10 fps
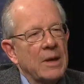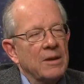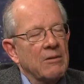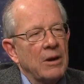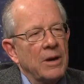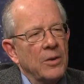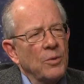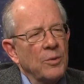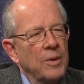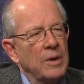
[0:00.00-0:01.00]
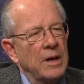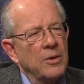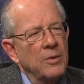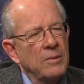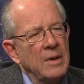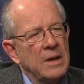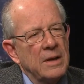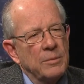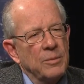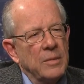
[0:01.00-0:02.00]
There are other
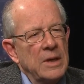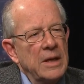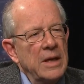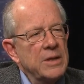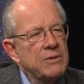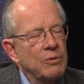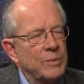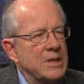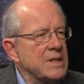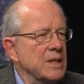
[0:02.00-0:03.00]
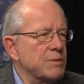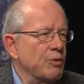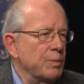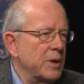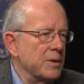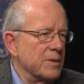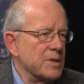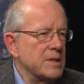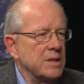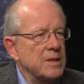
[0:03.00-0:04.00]
instruments he's proposed,
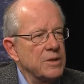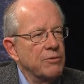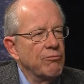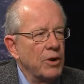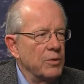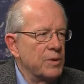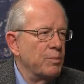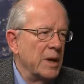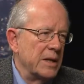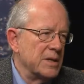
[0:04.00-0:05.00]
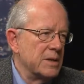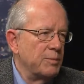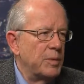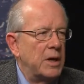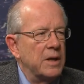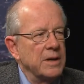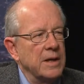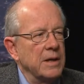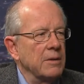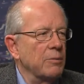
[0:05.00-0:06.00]
such as growth-based
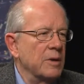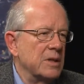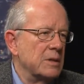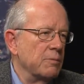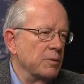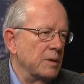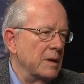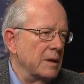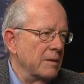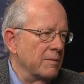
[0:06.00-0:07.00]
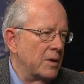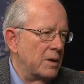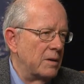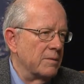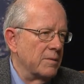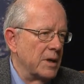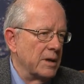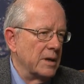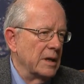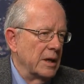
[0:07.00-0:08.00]
bonding, which would involve
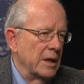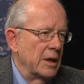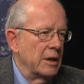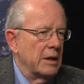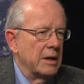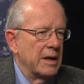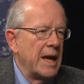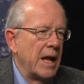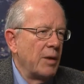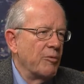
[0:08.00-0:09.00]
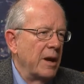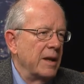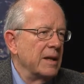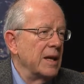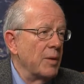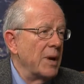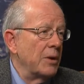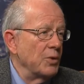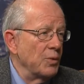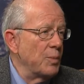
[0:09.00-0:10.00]
calibrating the
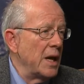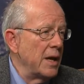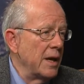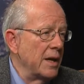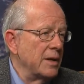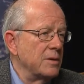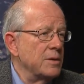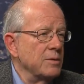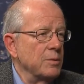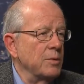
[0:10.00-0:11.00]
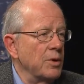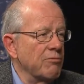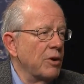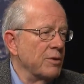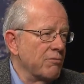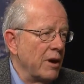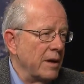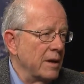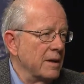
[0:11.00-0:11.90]
amount you pay to your growth rate,